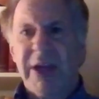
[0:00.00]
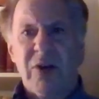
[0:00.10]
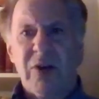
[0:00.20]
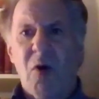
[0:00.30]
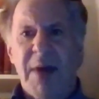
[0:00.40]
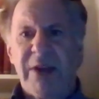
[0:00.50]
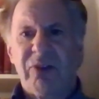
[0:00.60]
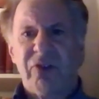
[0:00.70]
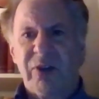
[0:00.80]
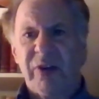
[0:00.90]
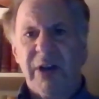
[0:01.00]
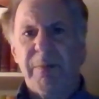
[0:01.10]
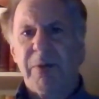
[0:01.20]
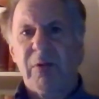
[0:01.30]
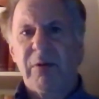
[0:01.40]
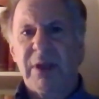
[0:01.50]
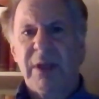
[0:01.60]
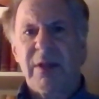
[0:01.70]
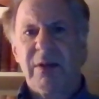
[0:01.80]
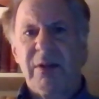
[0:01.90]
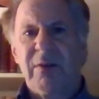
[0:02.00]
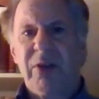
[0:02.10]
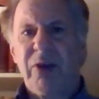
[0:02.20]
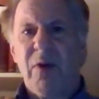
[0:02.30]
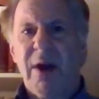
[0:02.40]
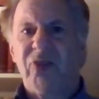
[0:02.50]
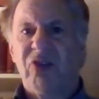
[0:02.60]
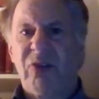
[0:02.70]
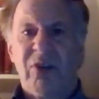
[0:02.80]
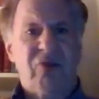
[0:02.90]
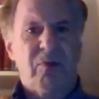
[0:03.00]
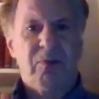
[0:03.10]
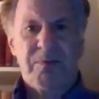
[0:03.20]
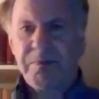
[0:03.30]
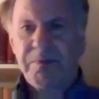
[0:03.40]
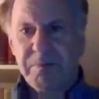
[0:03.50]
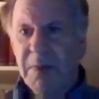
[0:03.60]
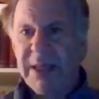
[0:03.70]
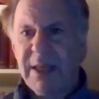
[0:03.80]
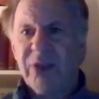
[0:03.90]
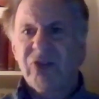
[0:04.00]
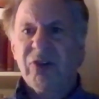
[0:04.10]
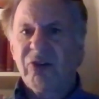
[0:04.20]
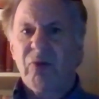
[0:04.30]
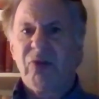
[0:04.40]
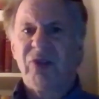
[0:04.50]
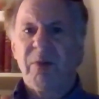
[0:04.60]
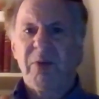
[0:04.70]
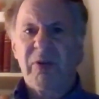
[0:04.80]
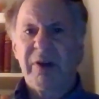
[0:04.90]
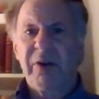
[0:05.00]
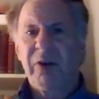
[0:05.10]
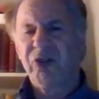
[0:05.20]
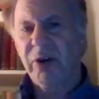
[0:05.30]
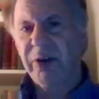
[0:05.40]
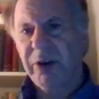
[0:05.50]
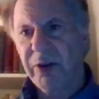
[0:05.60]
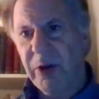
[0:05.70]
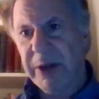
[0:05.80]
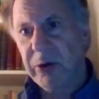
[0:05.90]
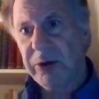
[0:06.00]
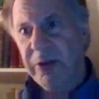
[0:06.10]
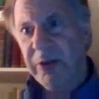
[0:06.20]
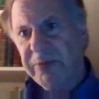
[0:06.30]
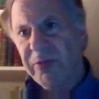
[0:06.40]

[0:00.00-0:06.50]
Like coal mines, for example, in the U.S. And this, my guess is it was similar in Australia, although I don't know